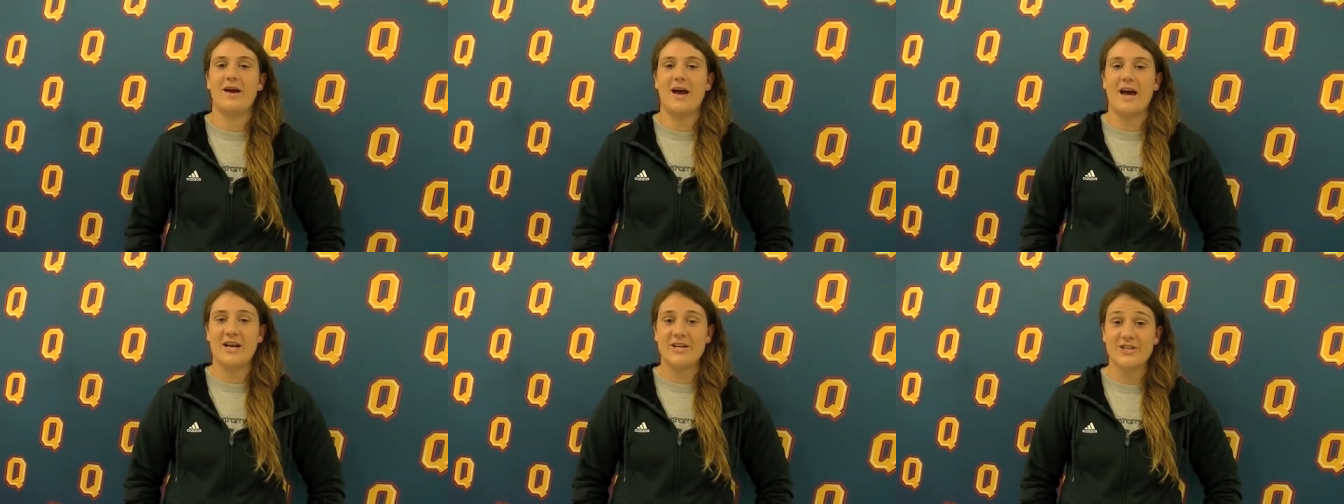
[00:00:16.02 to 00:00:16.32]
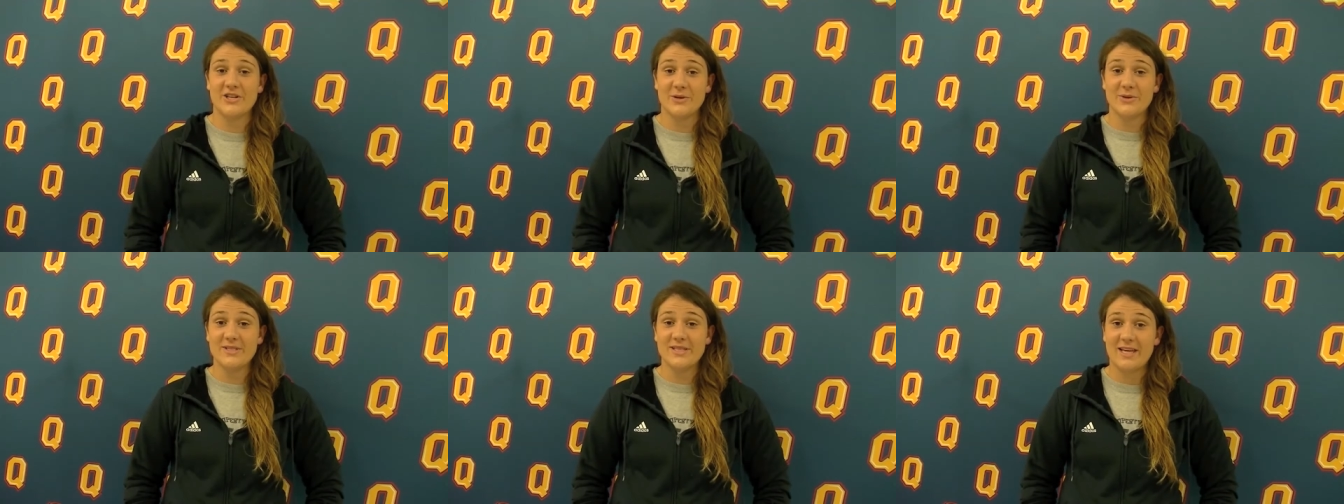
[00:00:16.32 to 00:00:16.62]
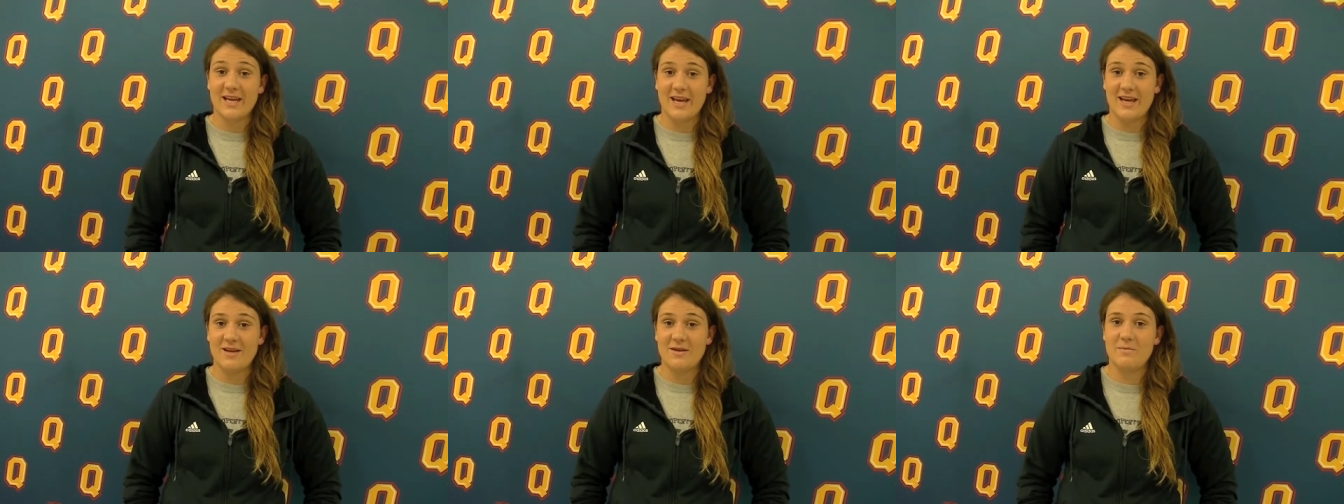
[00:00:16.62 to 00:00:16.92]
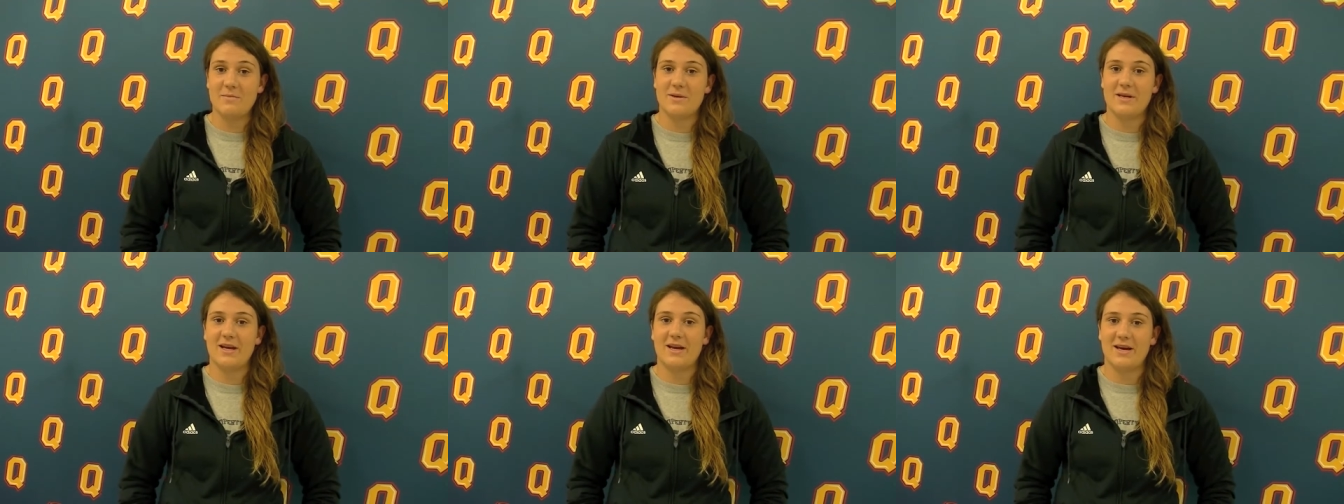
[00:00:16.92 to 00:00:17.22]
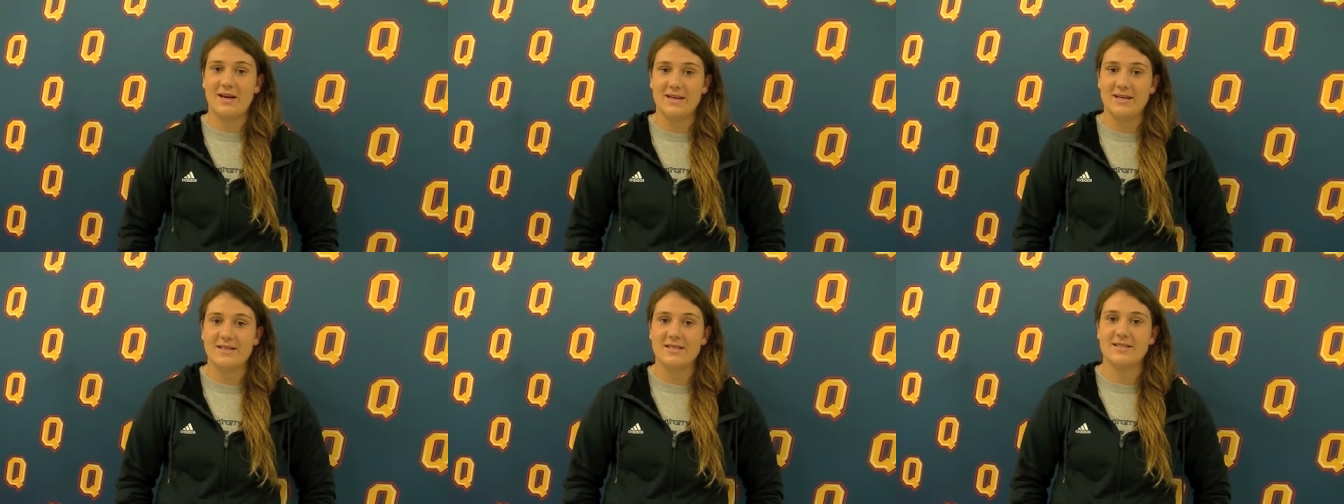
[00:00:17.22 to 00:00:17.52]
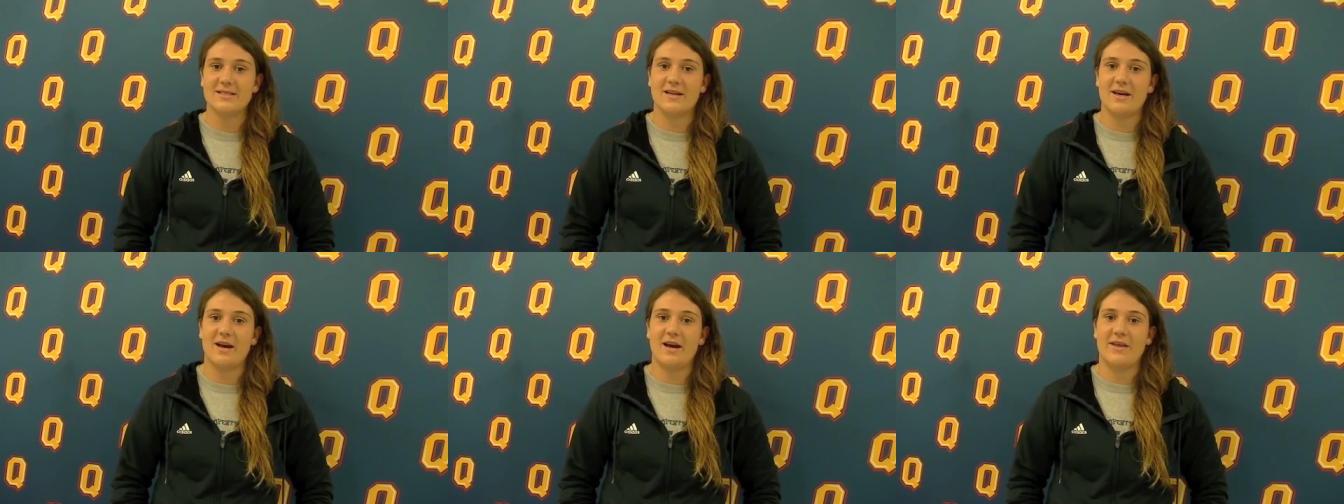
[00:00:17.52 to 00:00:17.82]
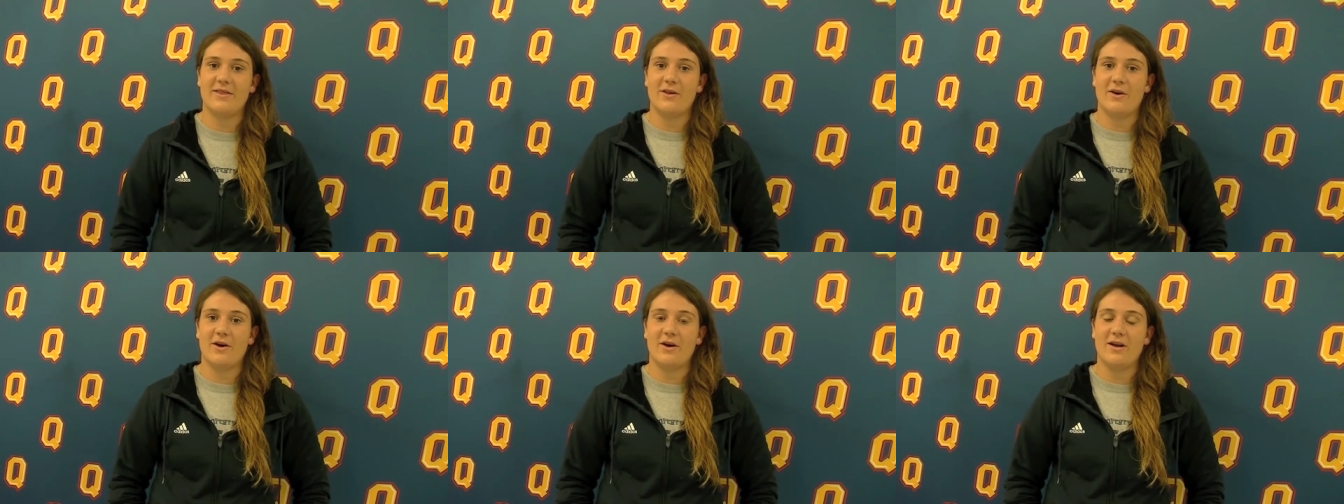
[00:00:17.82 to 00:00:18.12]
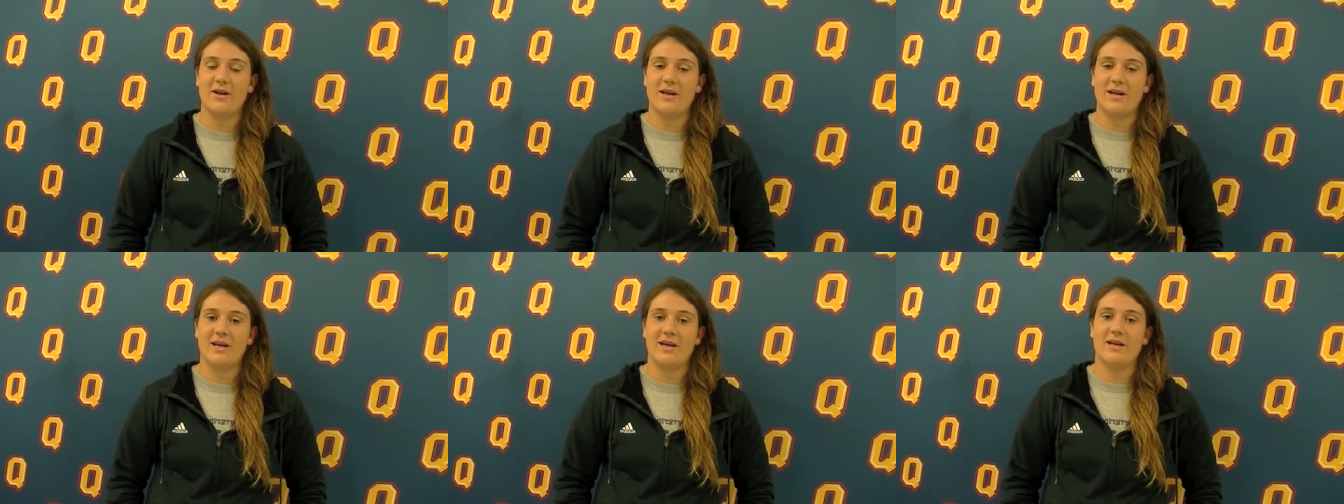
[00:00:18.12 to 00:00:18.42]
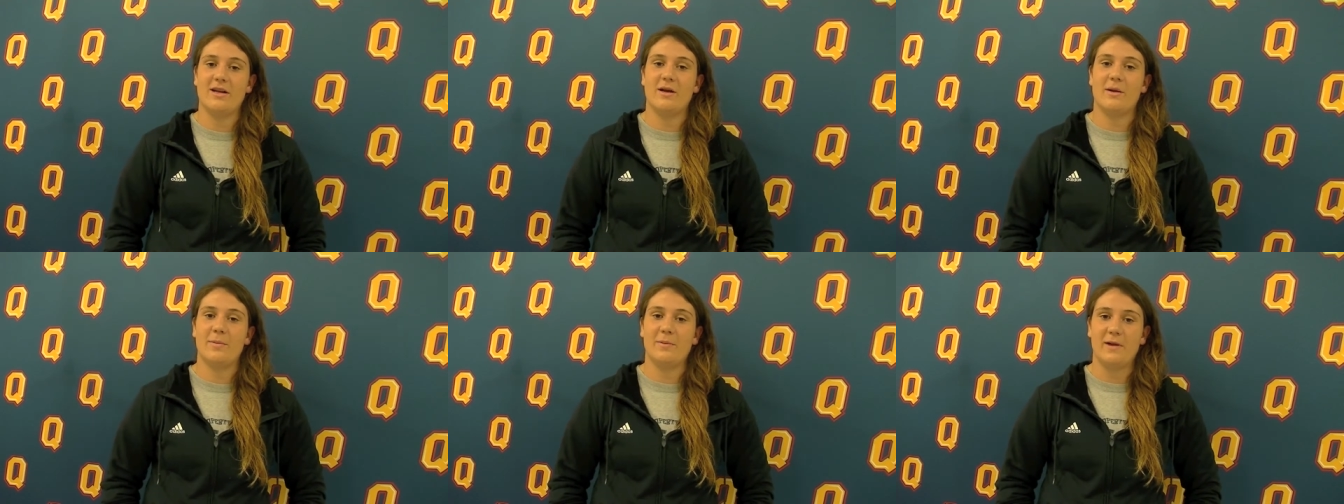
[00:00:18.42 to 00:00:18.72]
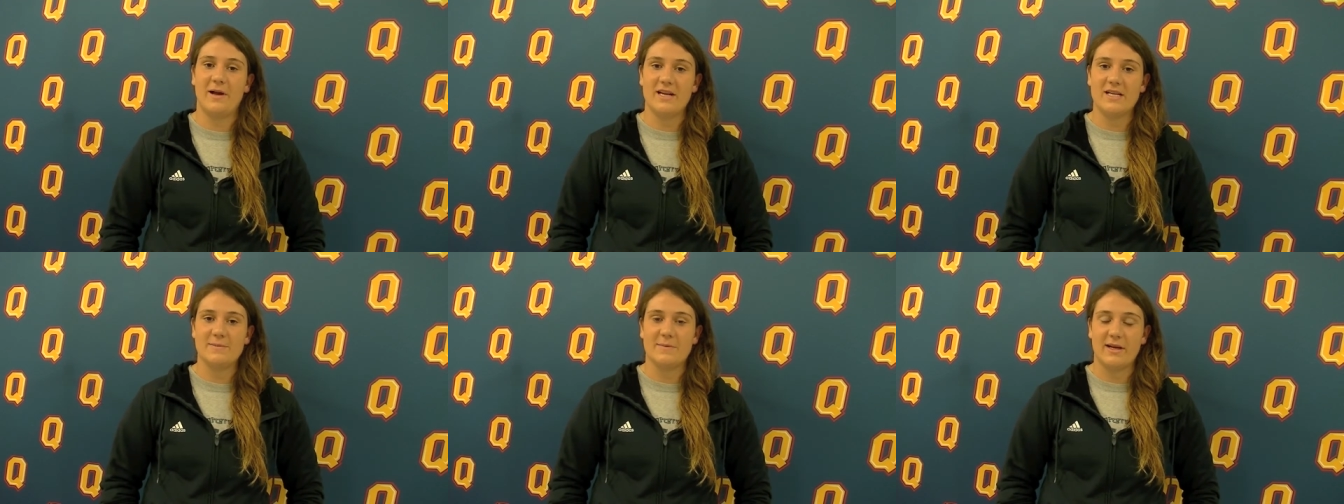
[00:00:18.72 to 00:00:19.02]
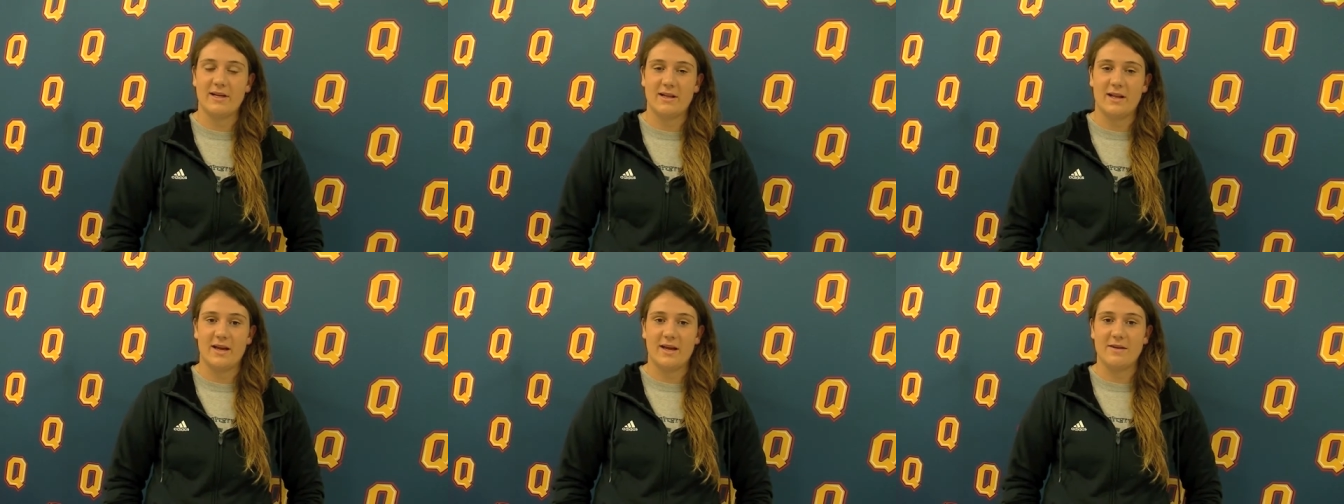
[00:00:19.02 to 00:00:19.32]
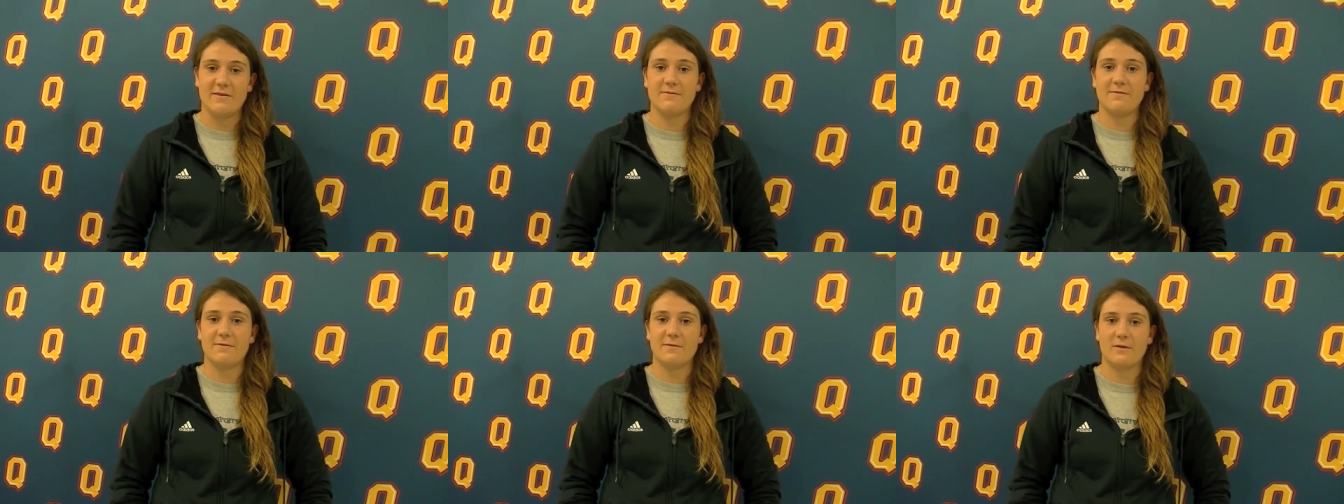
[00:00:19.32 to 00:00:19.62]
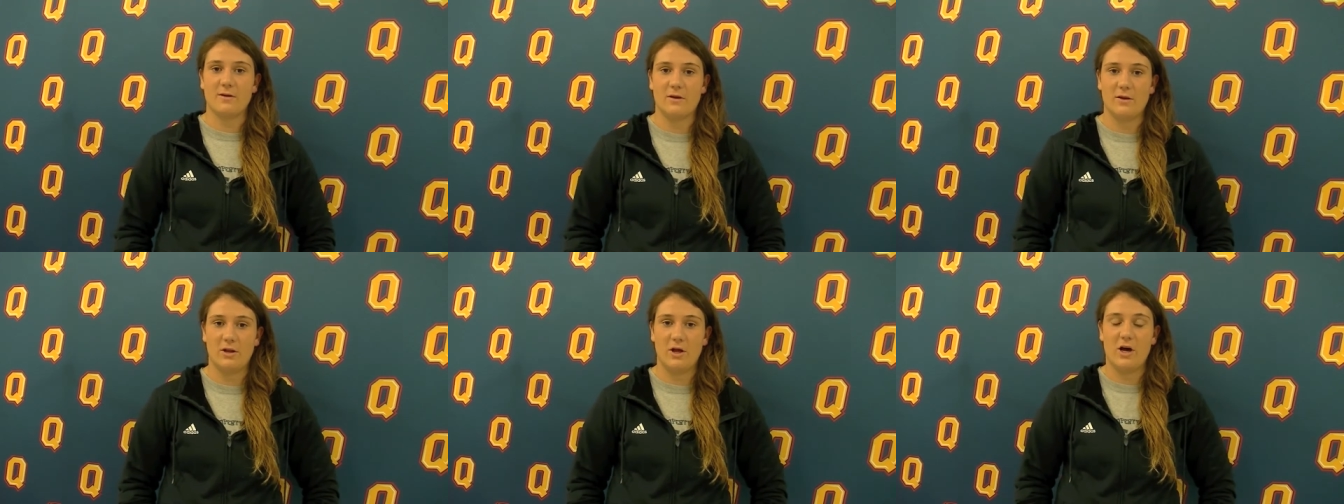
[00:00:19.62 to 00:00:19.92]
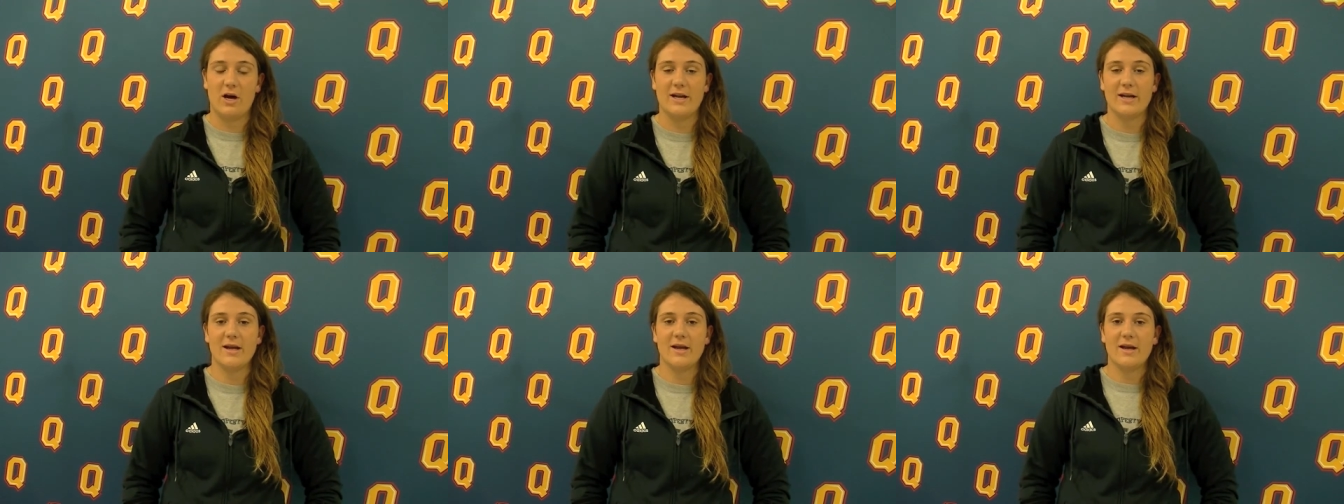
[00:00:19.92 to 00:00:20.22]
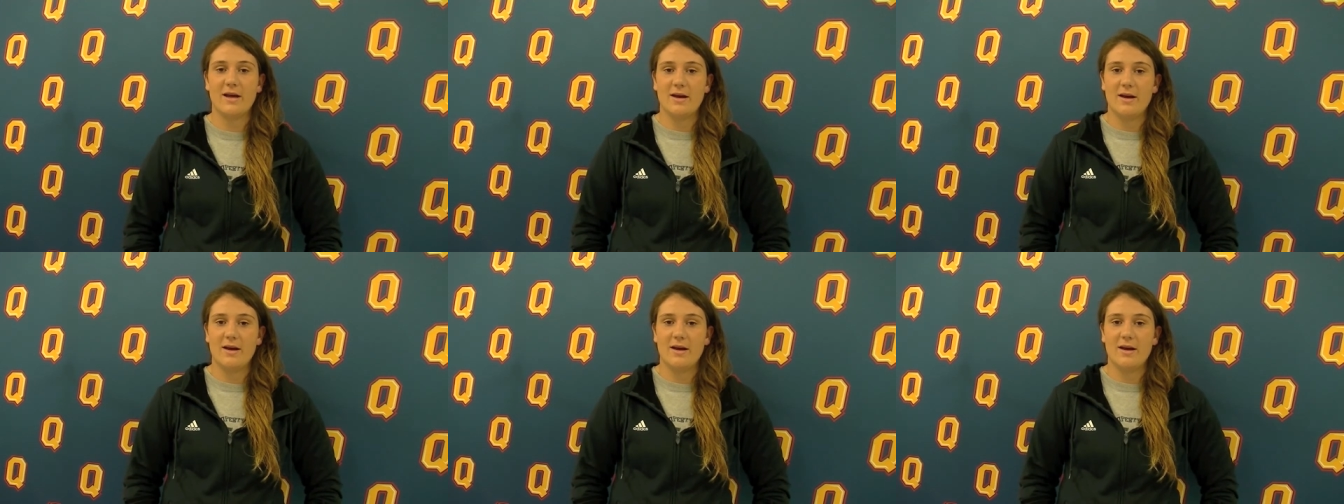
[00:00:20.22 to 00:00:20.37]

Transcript: I chose kin because I thought it applied to my life a lot.